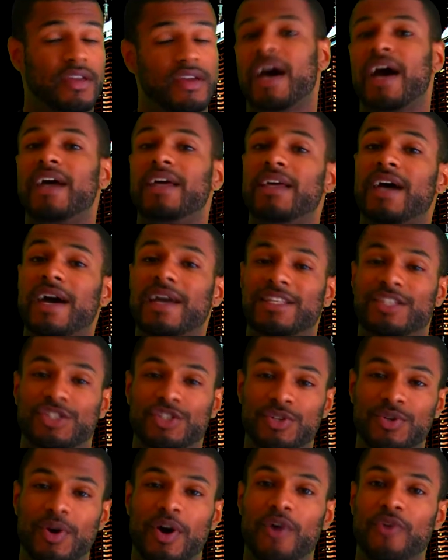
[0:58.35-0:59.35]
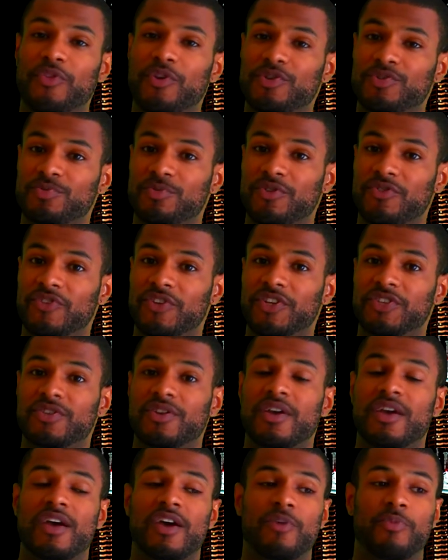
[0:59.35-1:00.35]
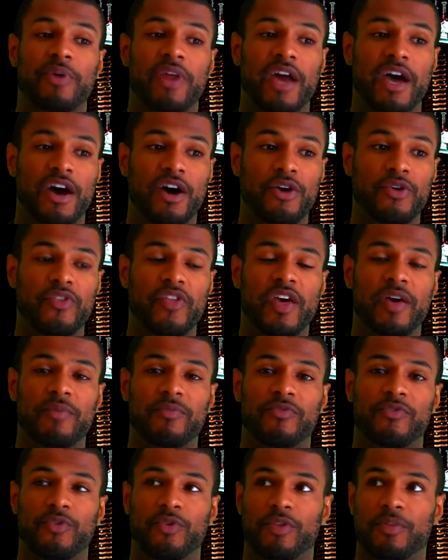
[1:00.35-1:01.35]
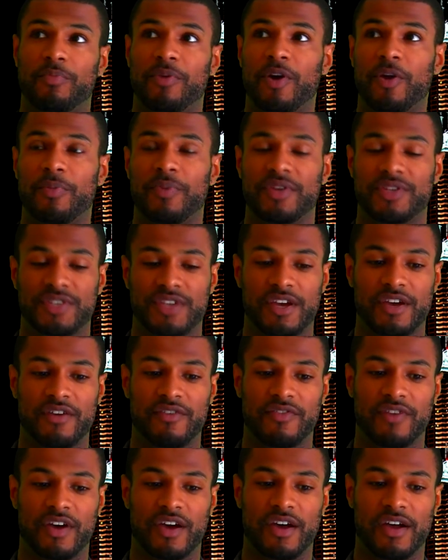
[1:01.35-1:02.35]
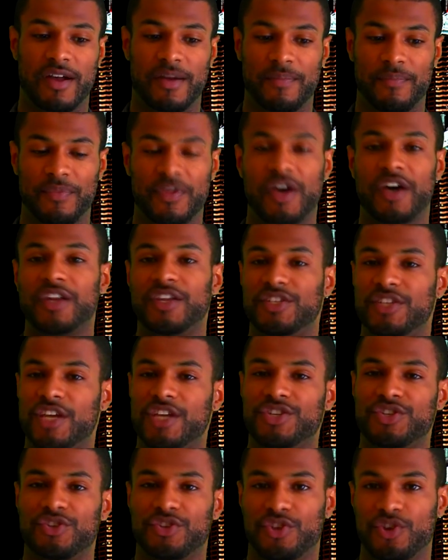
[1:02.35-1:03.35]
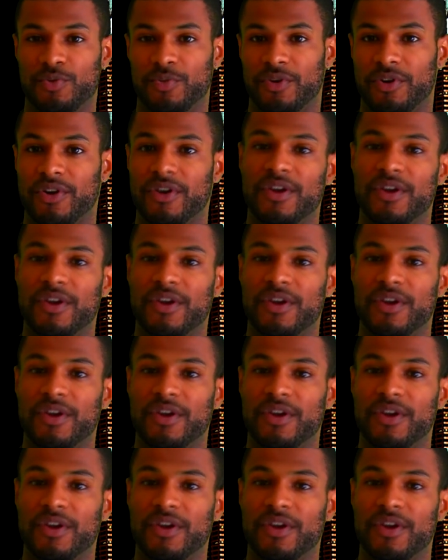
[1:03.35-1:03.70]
I, I do own those movies, but I own them for the purpose of uh, unintentional humor.